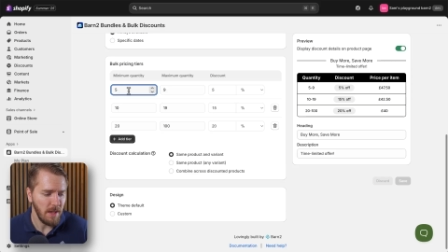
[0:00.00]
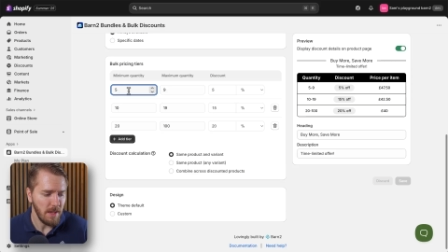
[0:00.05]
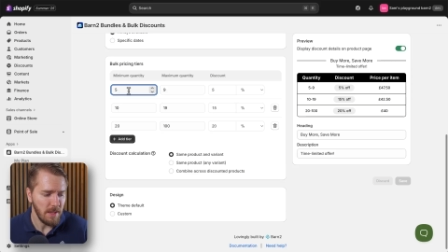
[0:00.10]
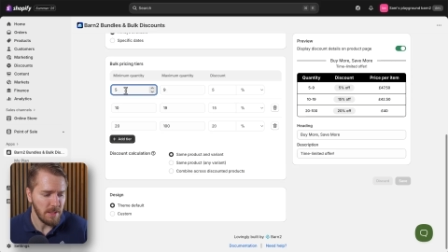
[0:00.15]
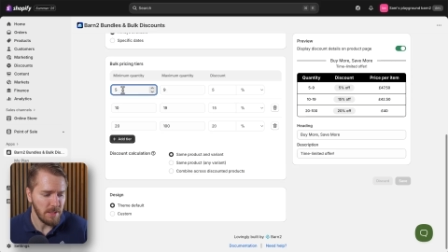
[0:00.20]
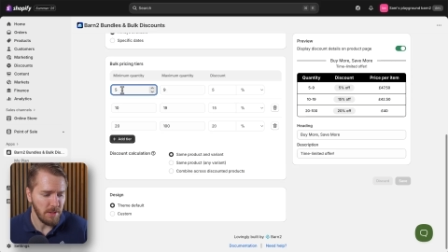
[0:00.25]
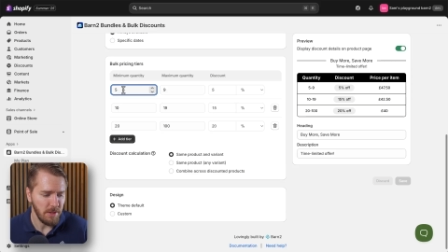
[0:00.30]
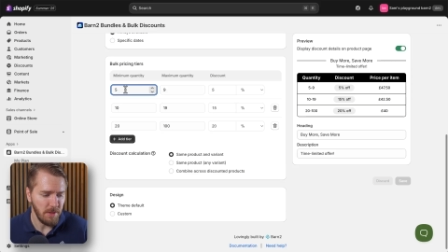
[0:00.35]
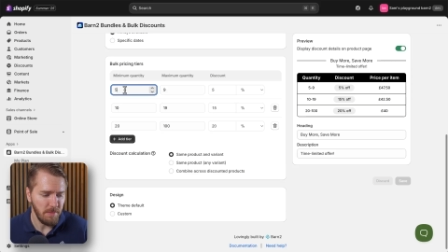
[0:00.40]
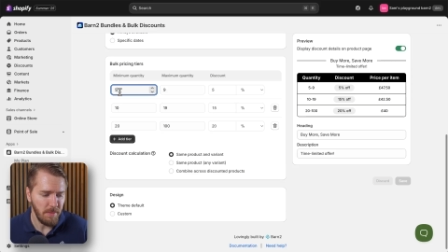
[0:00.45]

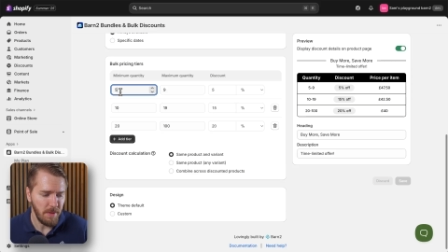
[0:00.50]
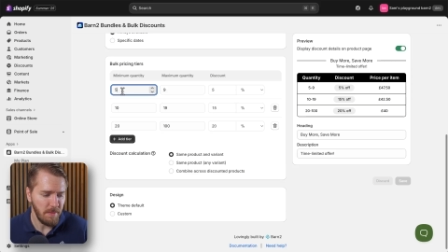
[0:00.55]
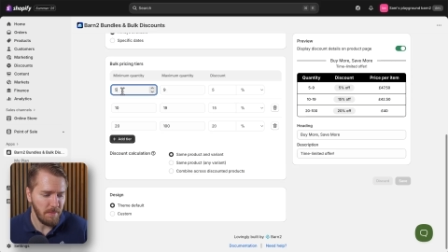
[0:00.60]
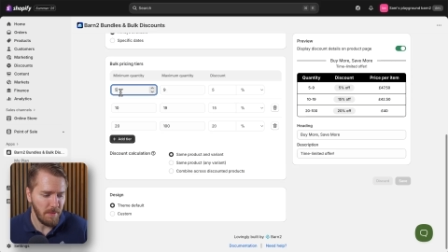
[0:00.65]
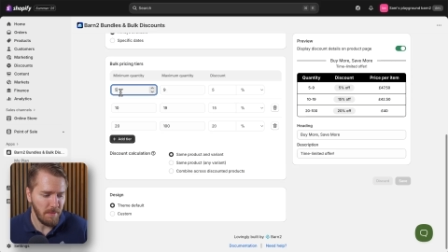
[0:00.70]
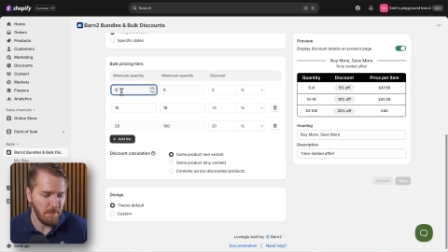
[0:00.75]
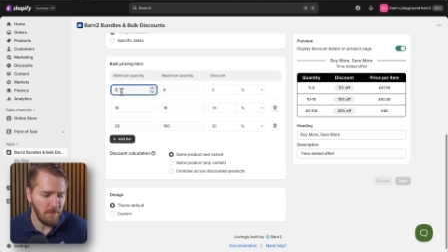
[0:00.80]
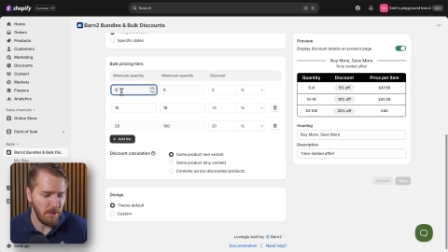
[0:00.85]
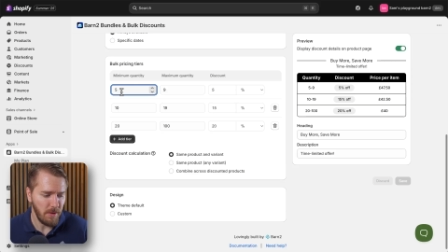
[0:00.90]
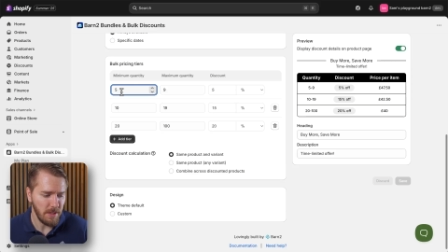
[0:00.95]
So the
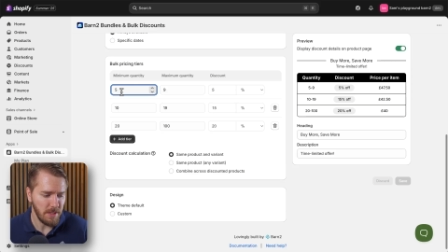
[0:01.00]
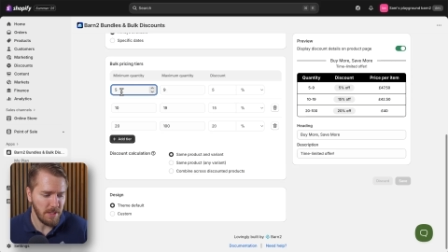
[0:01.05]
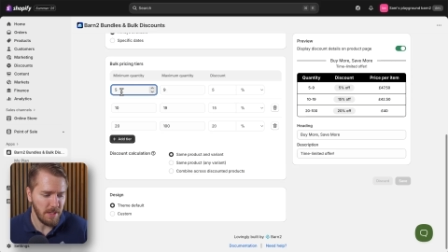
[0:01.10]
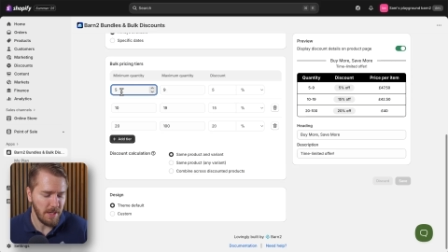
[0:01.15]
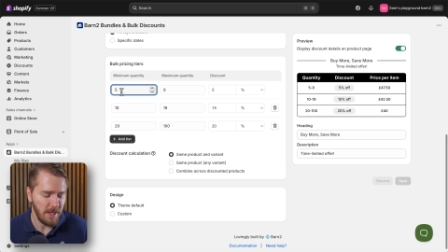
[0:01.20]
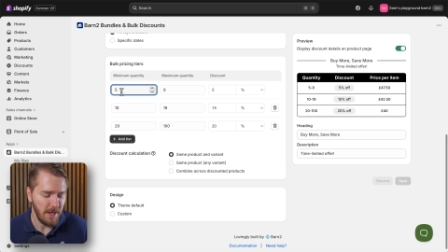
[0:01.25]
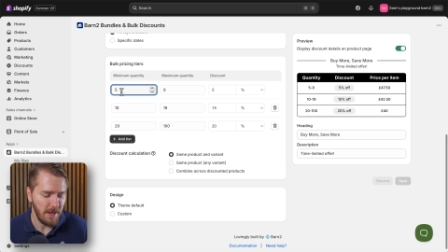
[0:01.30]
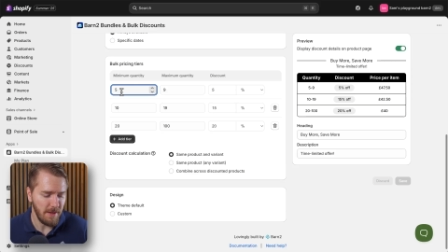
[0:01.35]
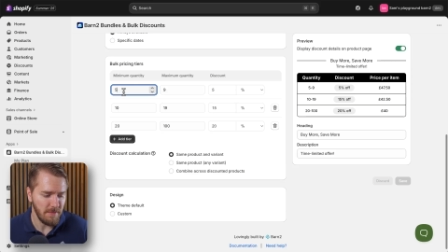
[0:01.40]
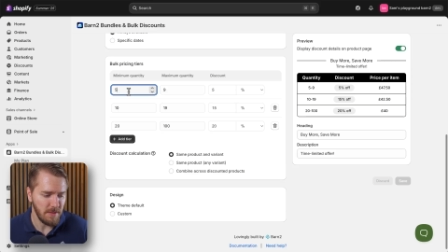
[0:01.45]
minimum
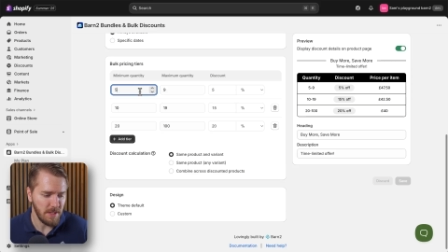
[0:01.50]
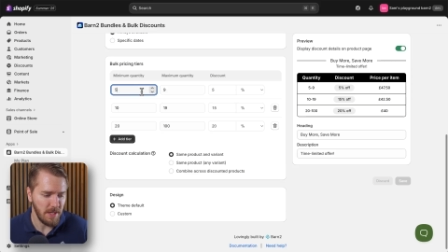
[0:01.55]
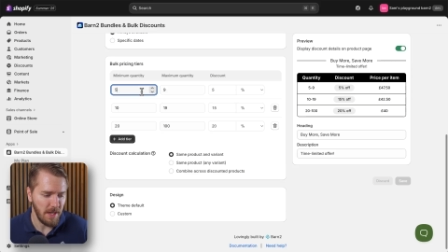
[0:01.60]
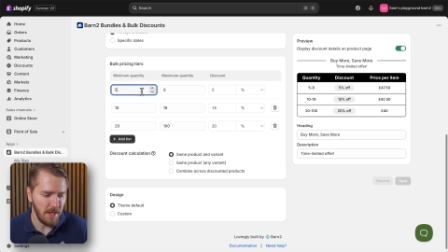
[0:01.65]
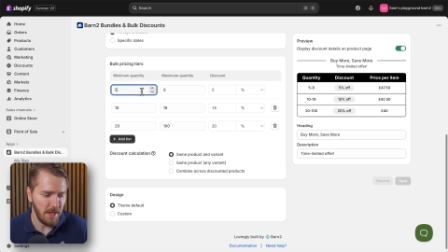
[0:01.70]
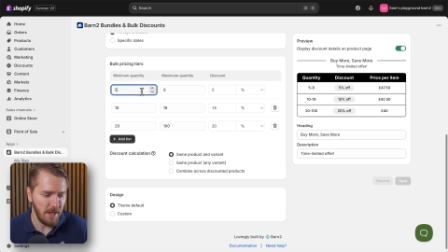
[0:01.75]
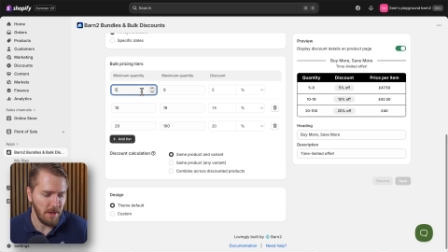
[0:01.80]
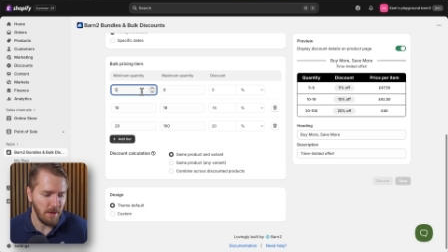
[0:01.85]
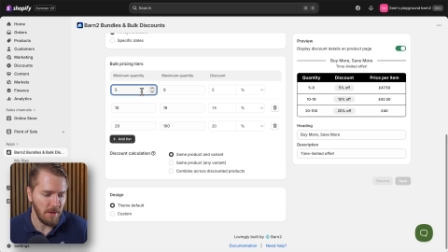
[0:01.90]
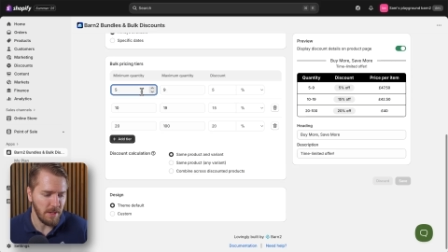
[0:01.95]
quantity I've set
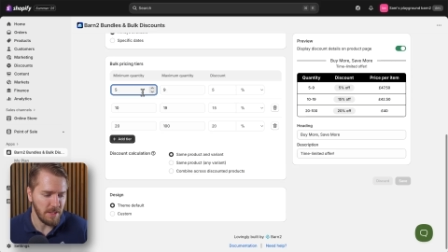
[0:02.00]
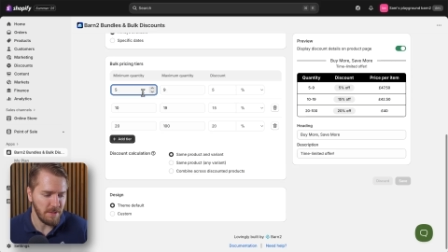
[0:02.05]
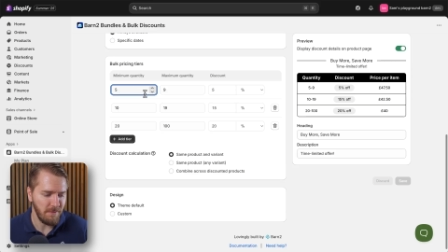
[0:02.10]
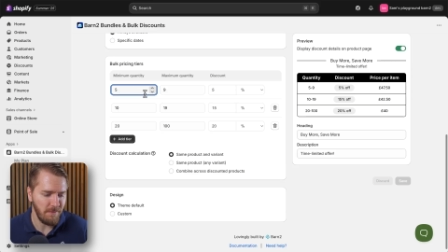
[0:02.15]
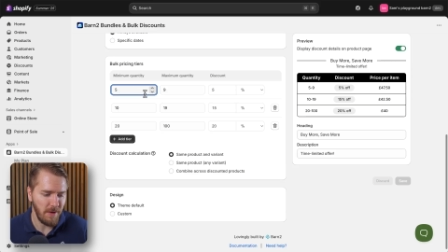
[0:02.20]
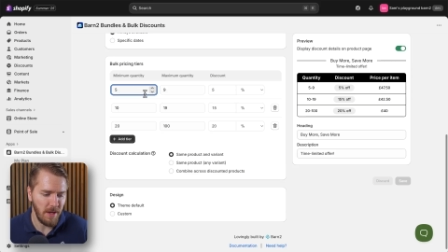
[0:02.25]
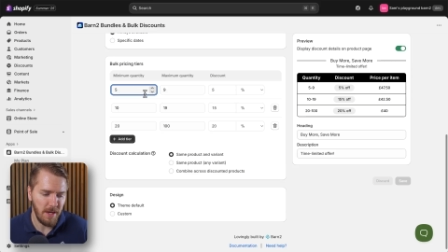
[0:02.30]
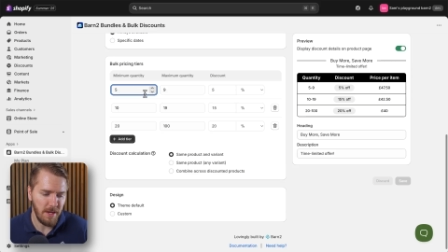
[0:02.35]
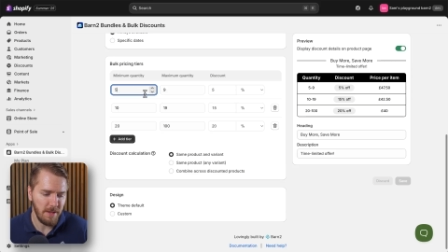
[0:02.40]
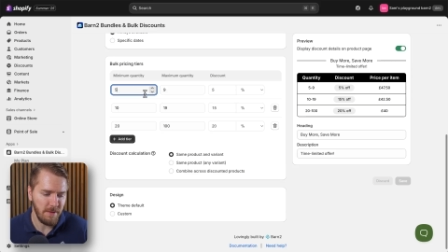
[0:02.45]
here is
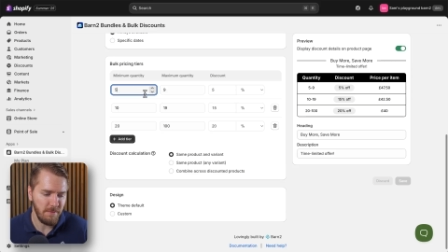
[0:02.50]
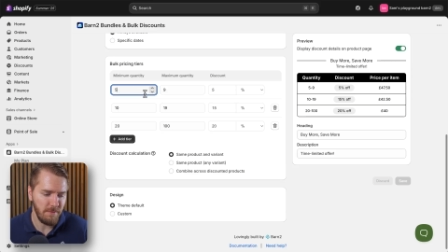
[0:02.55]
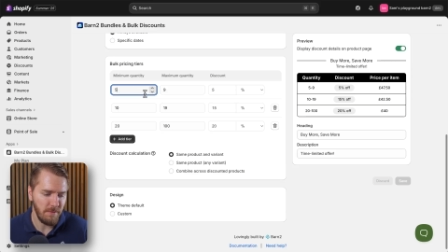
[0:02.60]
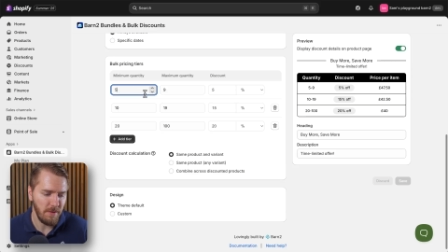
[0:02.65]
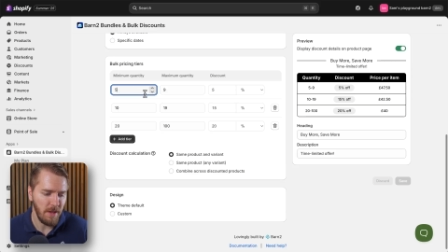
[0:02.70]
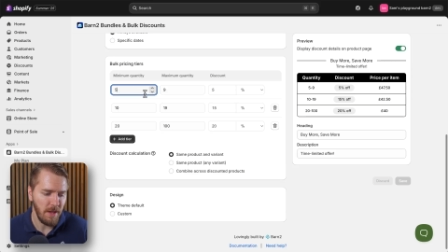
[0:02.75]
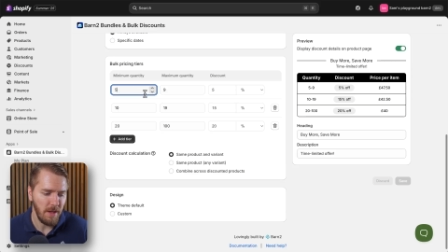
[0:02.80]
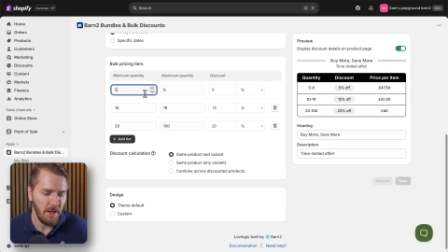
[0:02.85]
five